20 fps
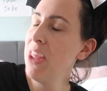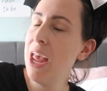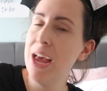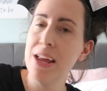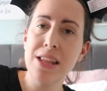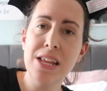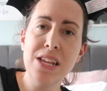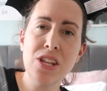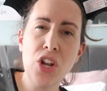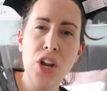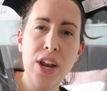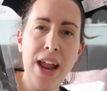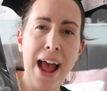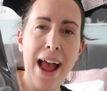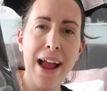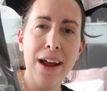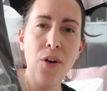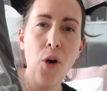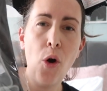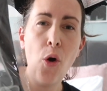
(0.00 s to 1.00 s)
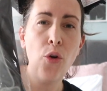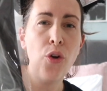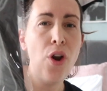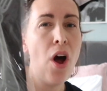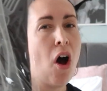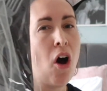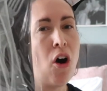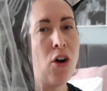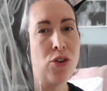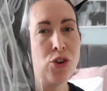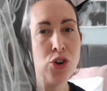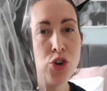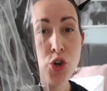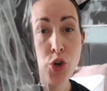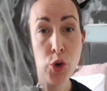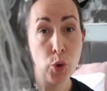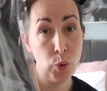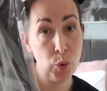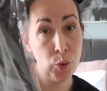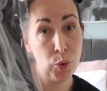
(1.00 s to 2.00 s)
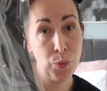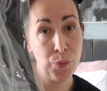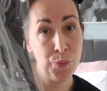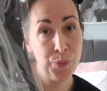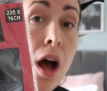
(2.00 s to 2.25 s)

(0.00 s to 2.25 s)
yeah, this can hang on our door.